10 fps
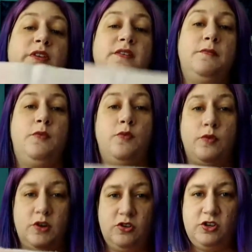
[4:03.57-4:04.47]
some
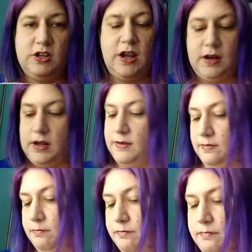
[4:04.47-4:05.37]
orange kind of
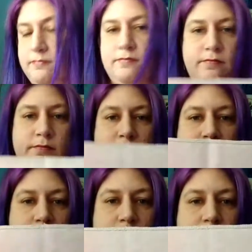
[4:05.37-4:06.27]

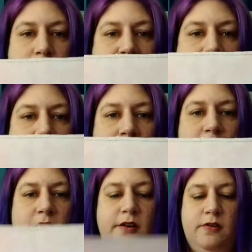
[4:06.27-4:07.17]
modeled
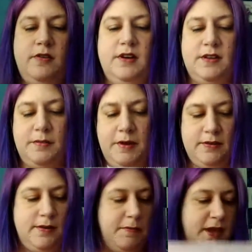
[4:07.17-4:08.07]
onto it. It's
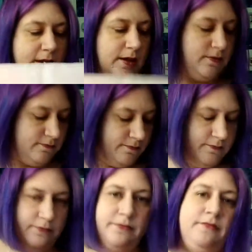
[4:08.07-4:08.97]
supposed to be I
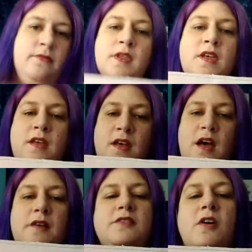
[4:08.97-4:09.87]

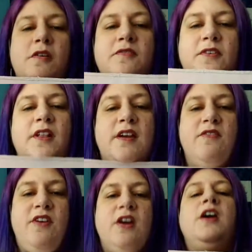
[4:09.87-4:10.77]
was going for a
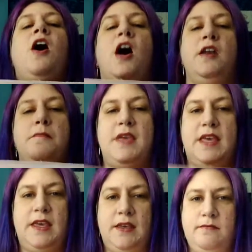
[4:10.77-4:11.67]
very
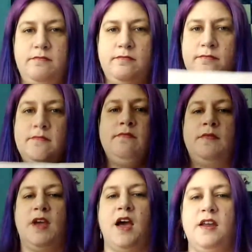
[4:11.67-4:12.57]
autumny
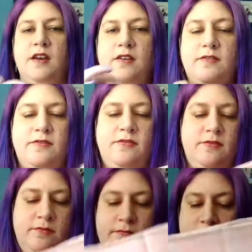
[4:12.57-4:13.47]
kind of
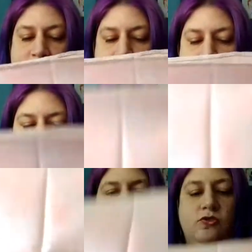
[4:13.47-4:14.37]

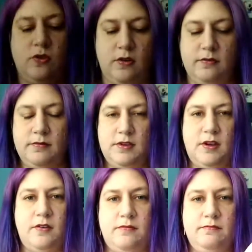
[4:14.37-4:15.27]
neutral, so